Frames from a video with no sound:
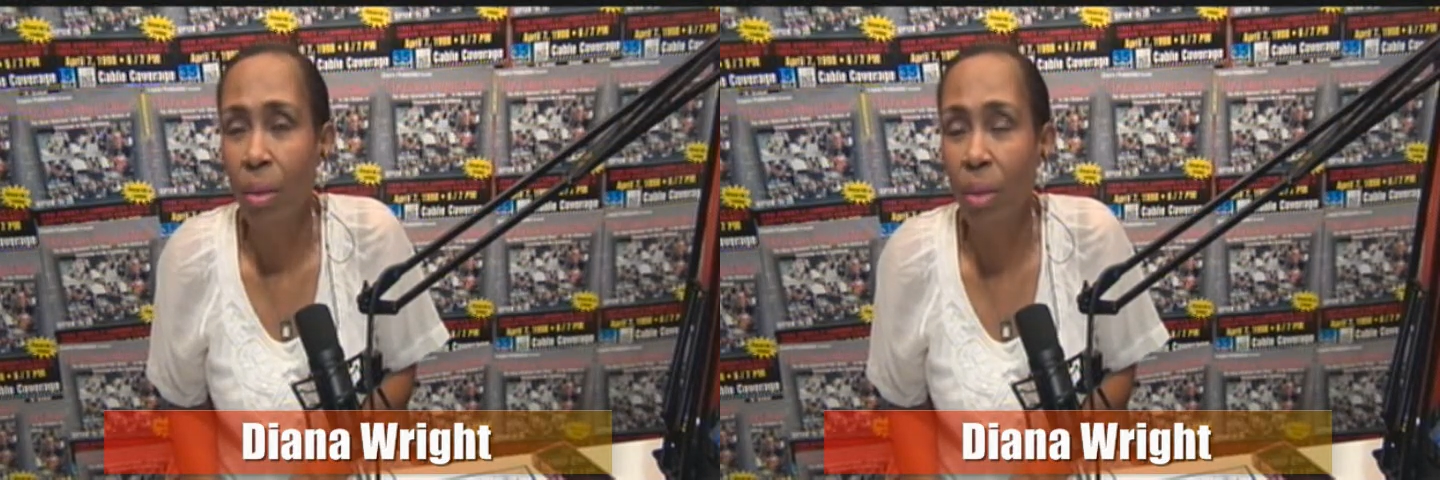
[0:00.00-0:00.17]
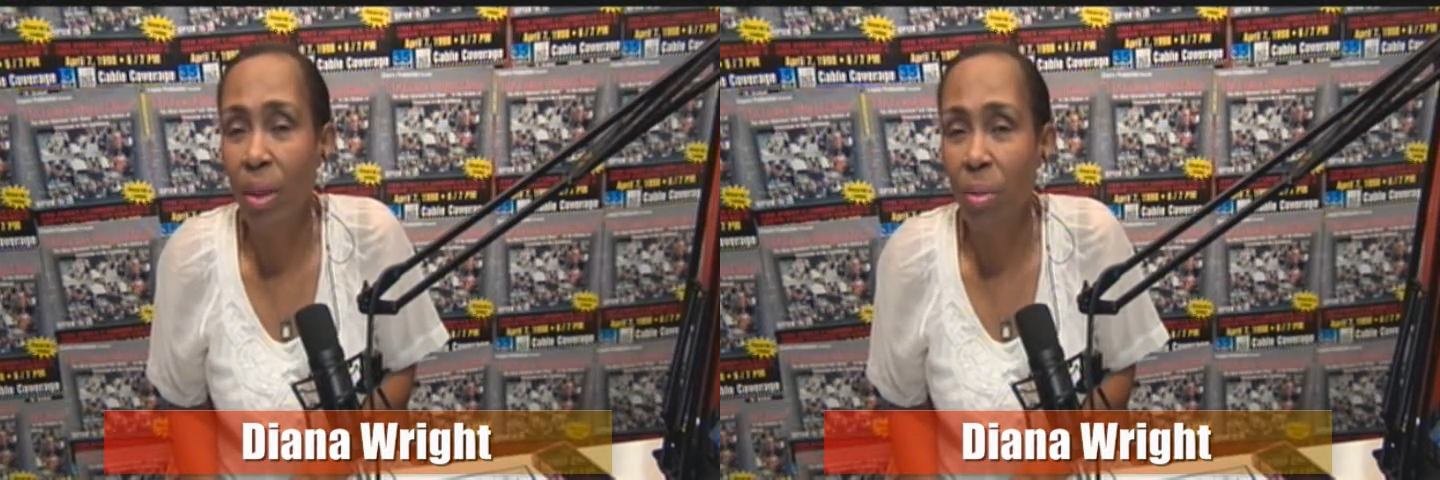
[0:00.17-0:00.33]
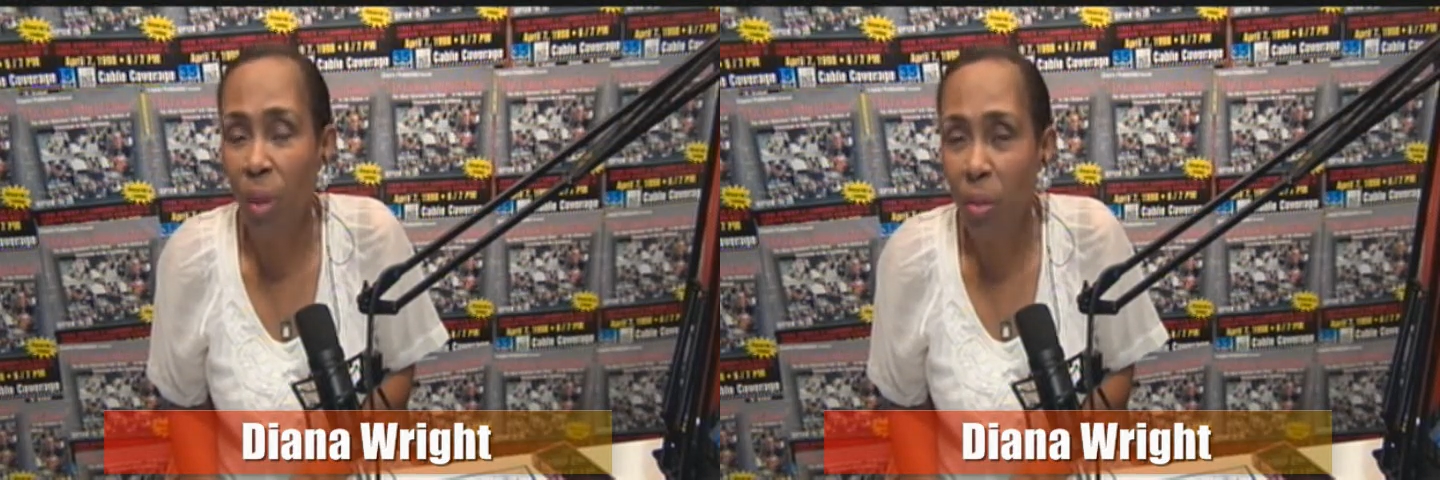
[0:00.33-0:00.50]

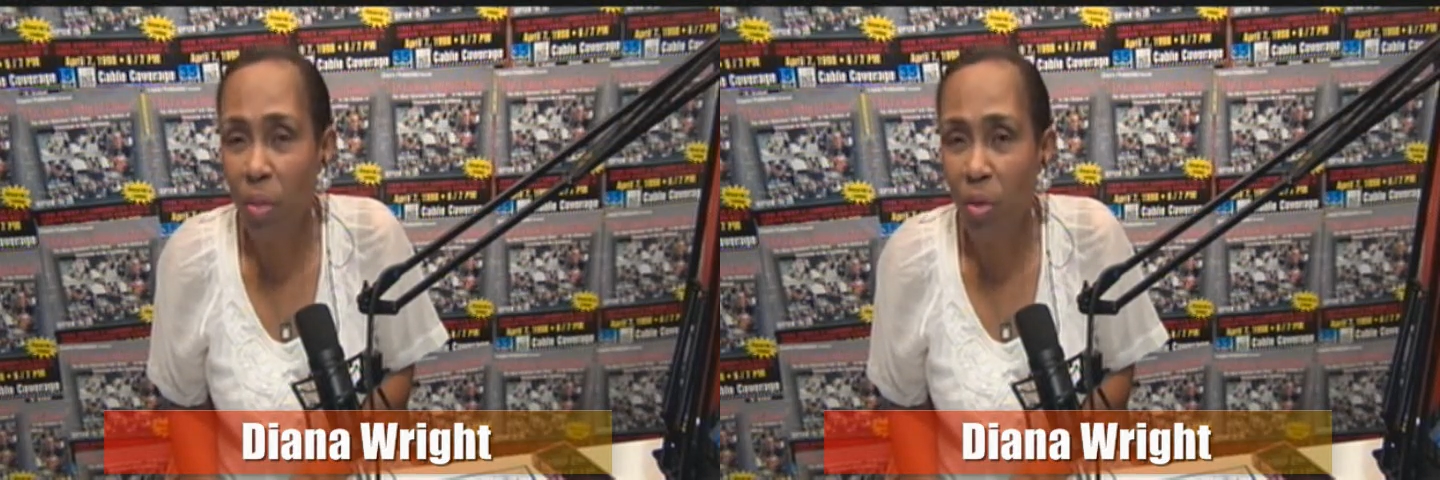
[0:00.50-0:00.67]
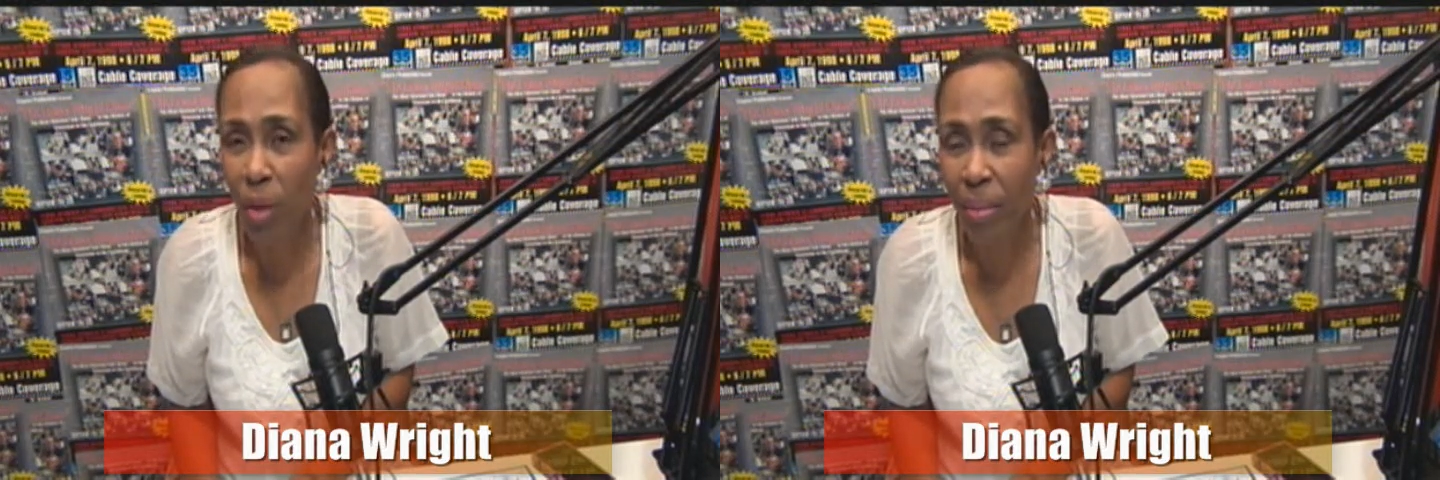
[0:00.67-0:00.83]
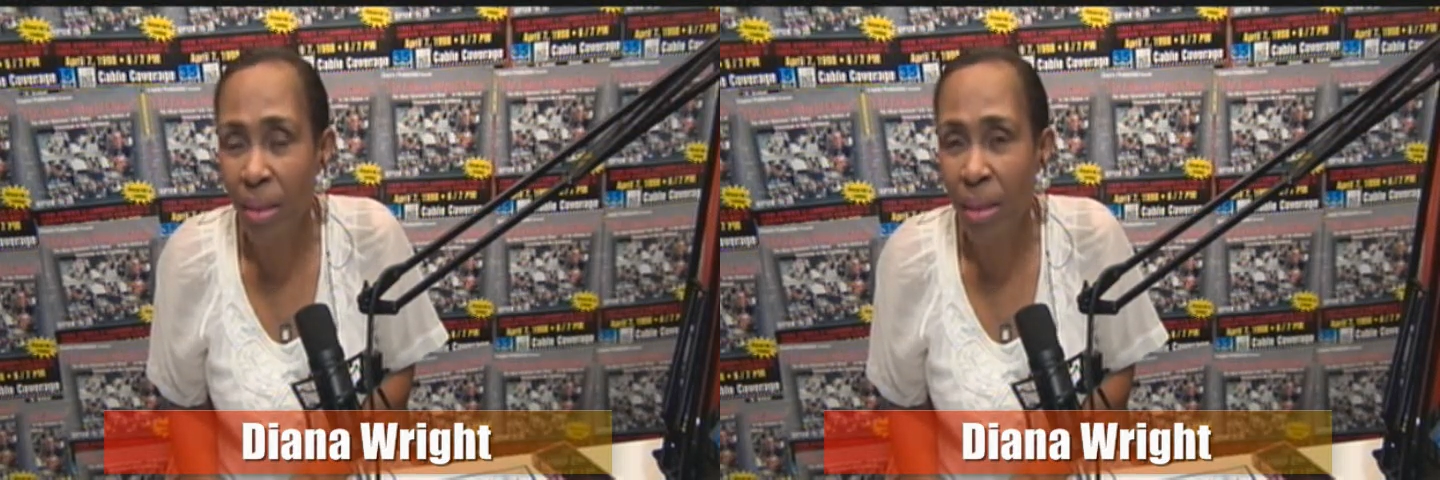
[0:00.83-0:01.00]
with the purple
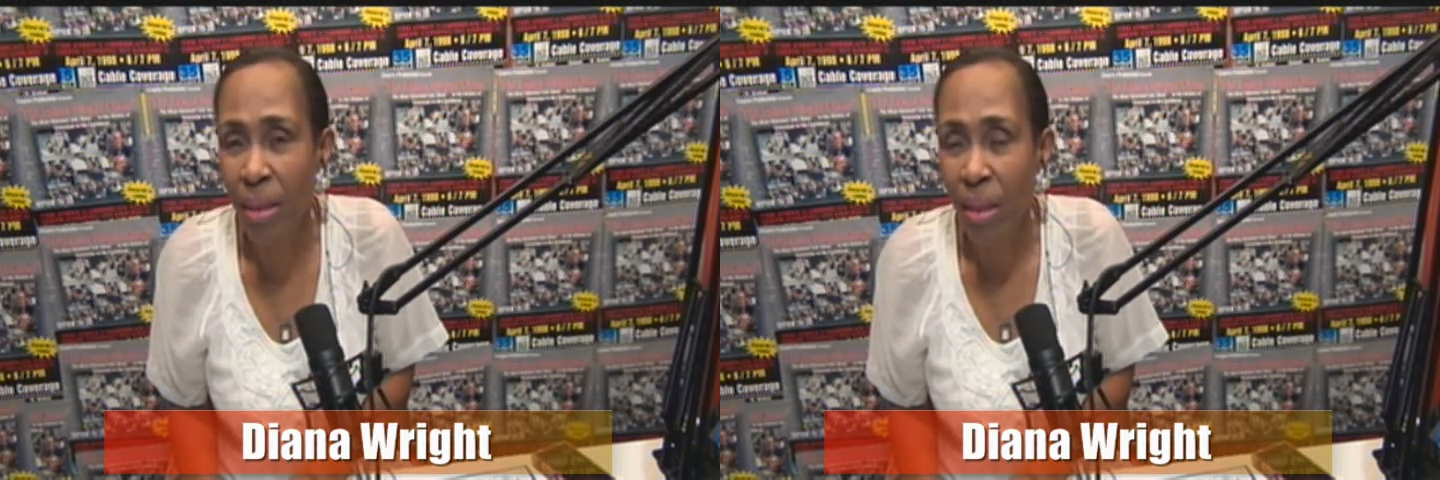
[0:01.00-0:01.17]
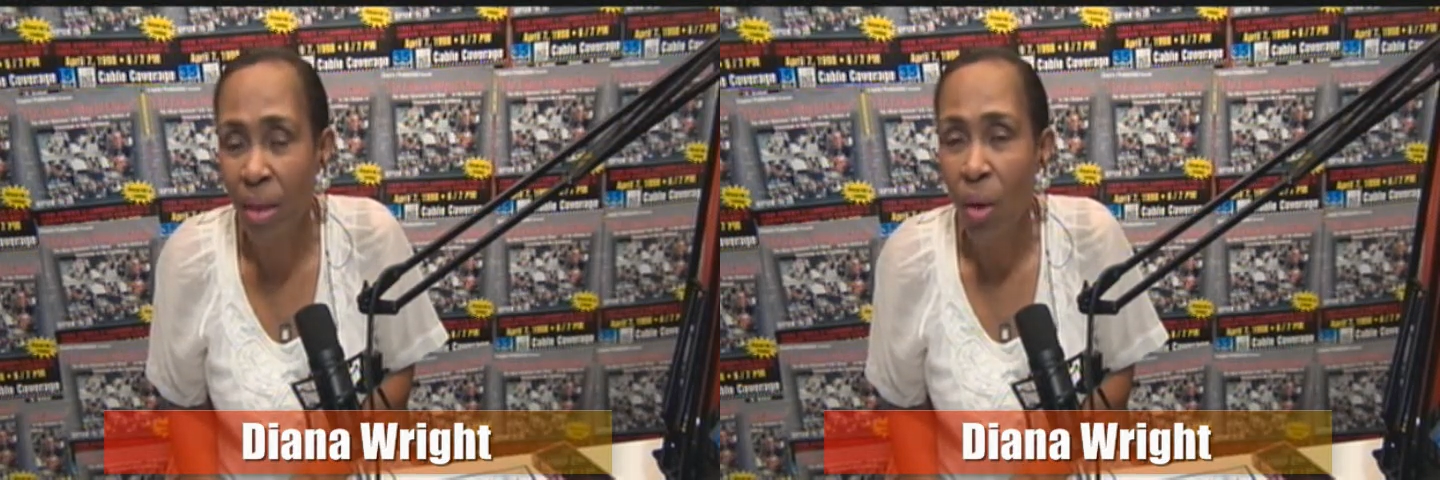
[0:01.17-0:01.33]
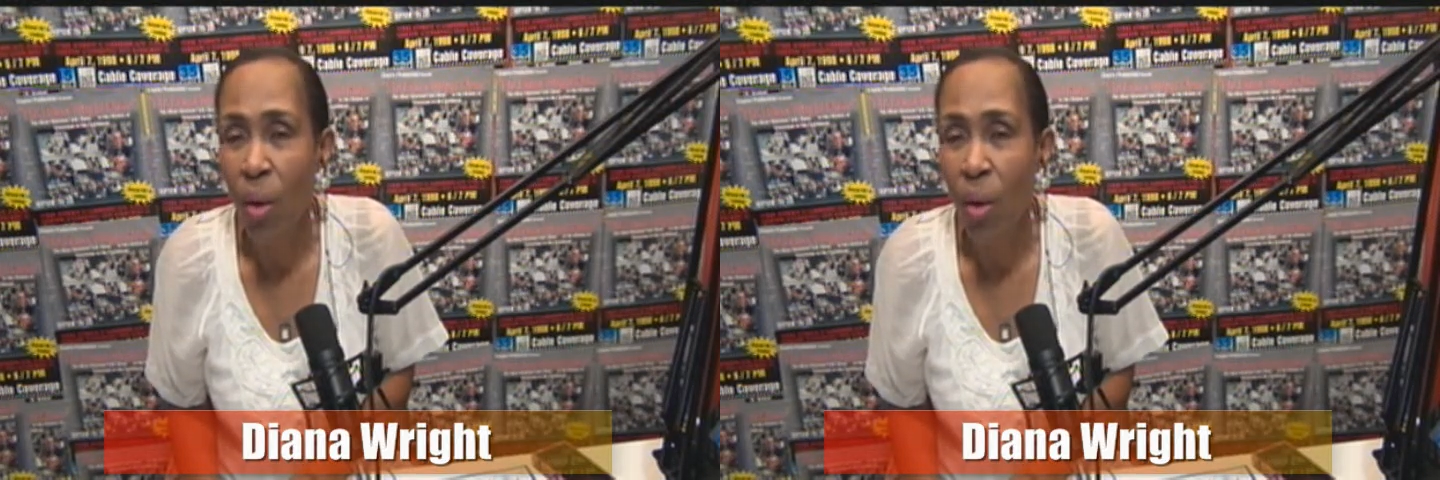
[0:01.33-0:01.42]
ribbon